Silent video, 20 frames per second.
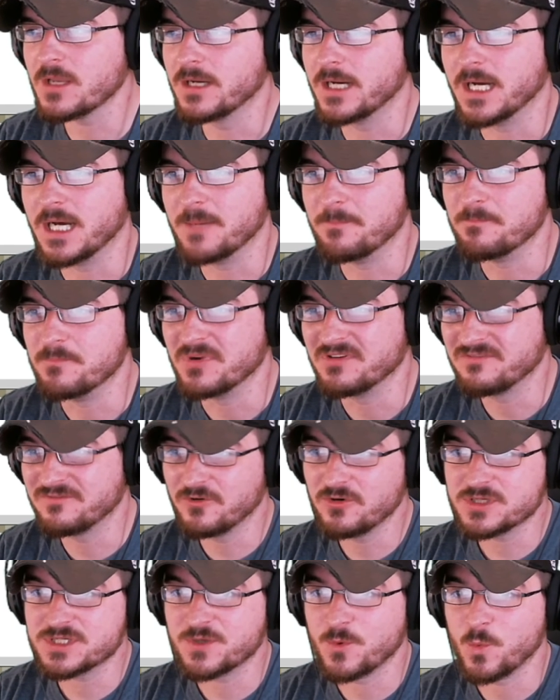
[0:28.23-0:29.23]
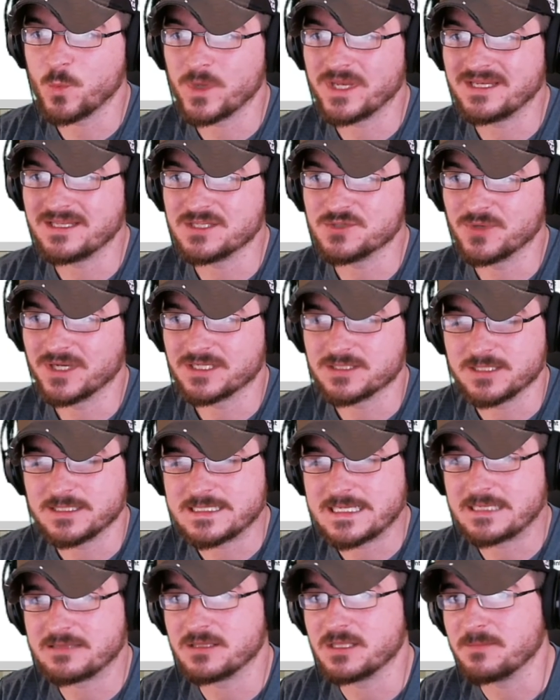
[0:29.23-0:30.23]
Um, but first, we need to actually
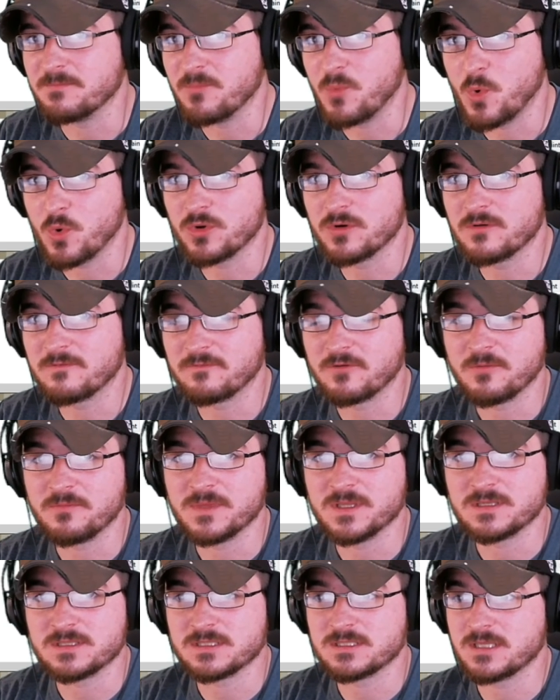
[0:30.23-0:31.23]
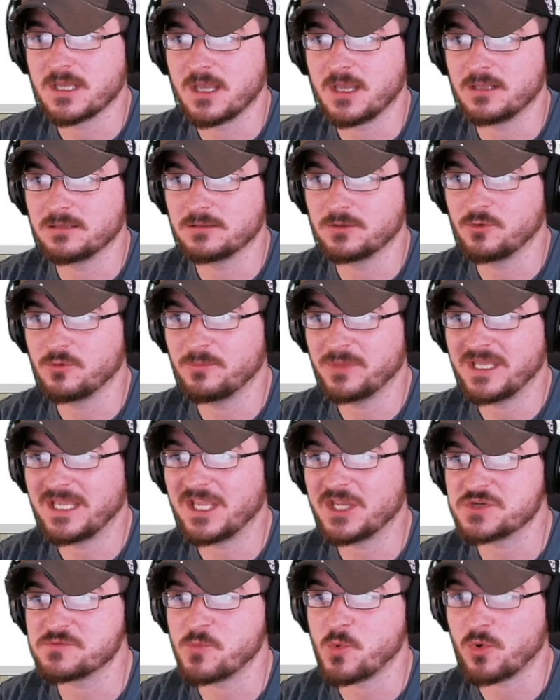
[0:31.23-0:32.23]
take the border from this uh, little
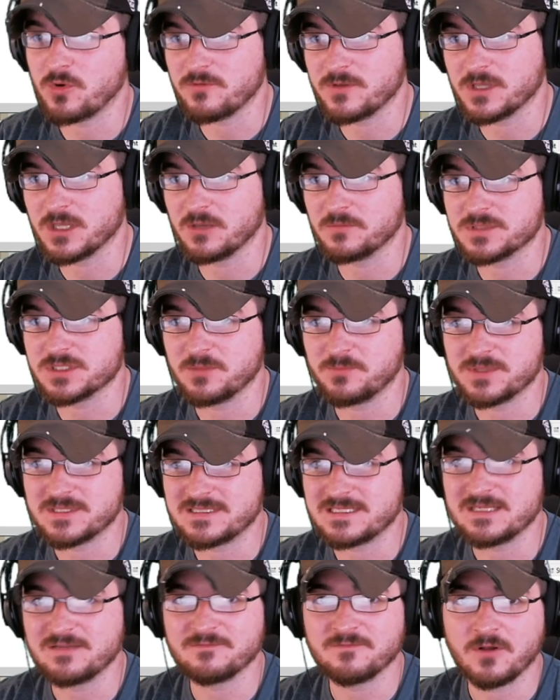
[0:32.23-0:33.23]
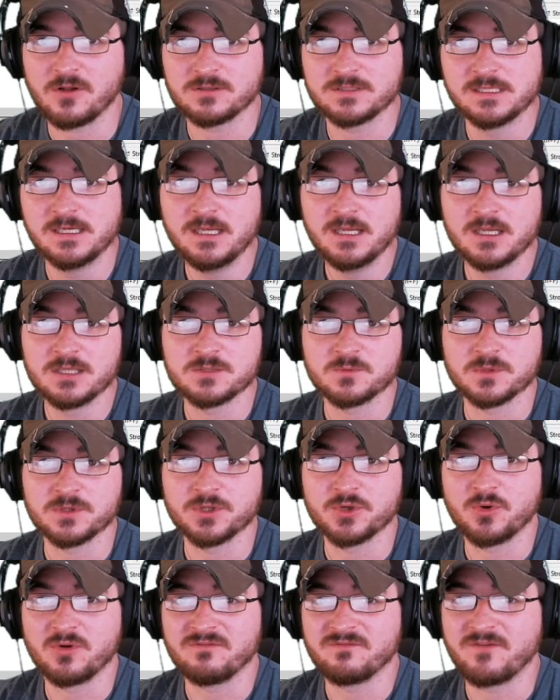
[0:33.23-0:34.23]
page border that comes up as default. So we're going
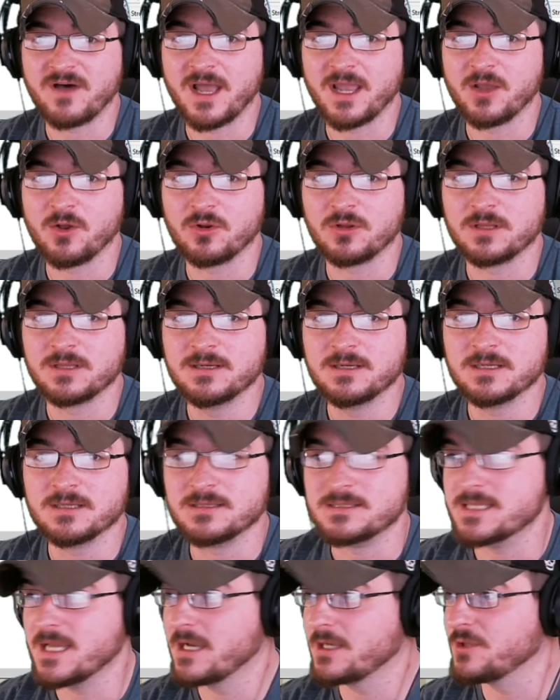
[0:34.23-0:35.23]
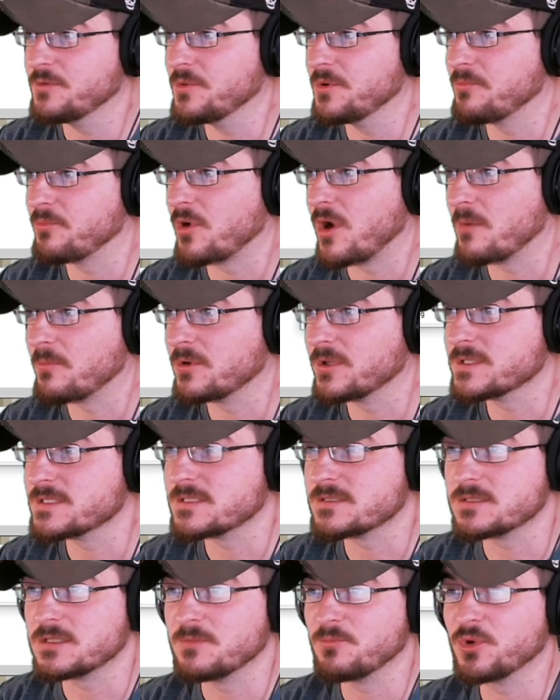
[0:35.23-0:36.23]
to go to File, Document Properties.
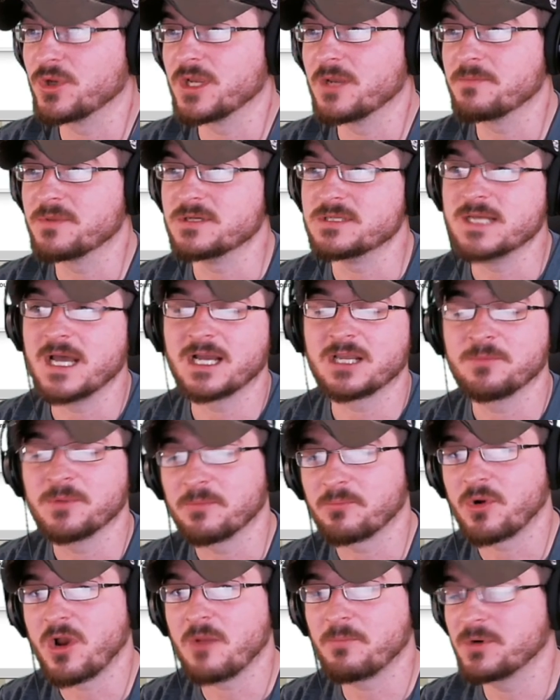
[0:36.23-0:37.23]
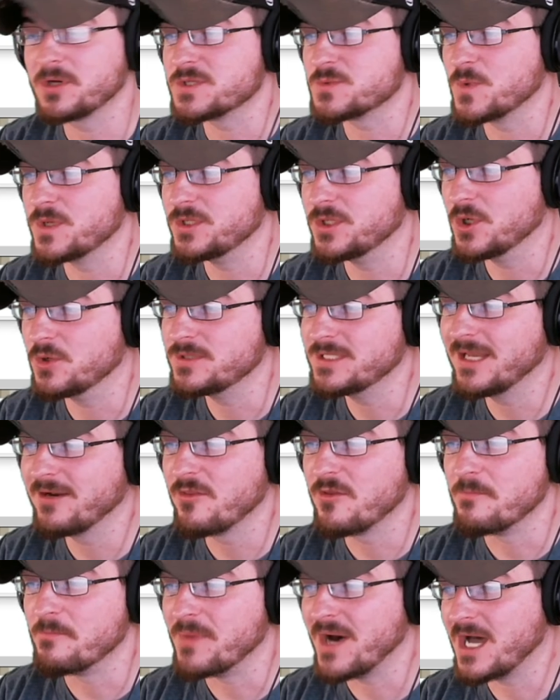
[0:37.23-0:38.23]
It's going to bring up the Document Properties window. Down on
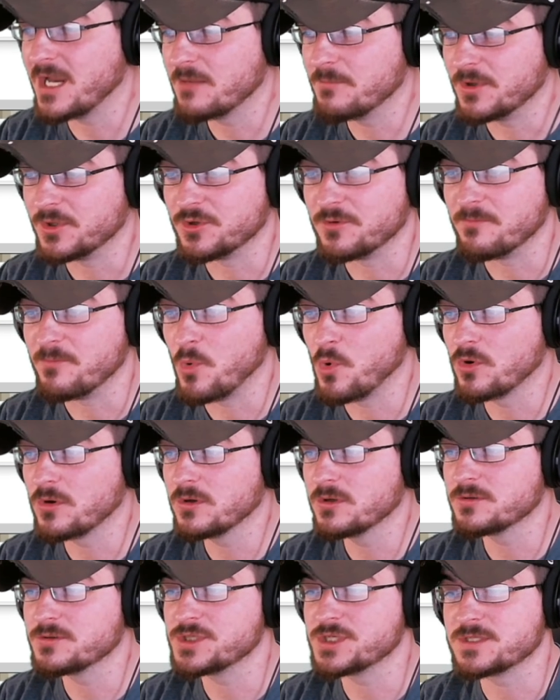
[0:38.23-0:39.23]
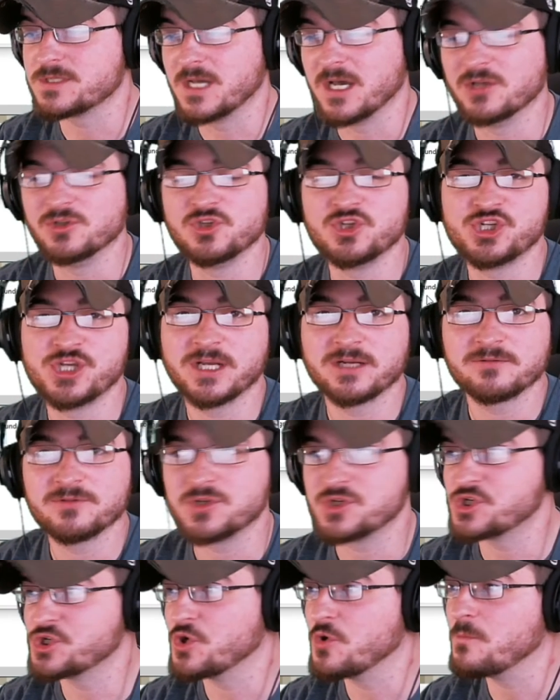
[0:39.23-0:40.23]
the bottom under Border, just uncheck the
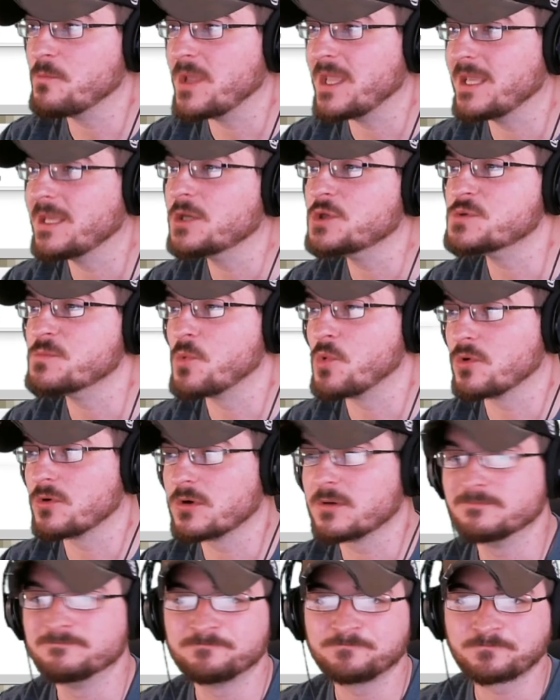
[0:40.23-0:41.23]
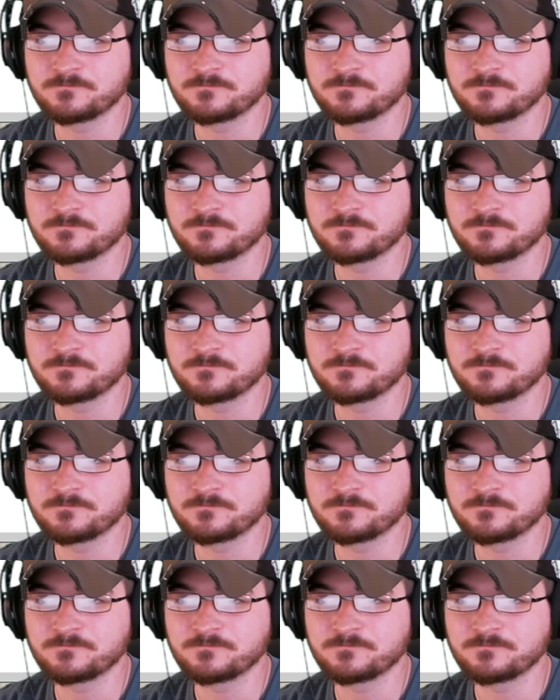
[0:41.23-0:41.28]
Show Page Border.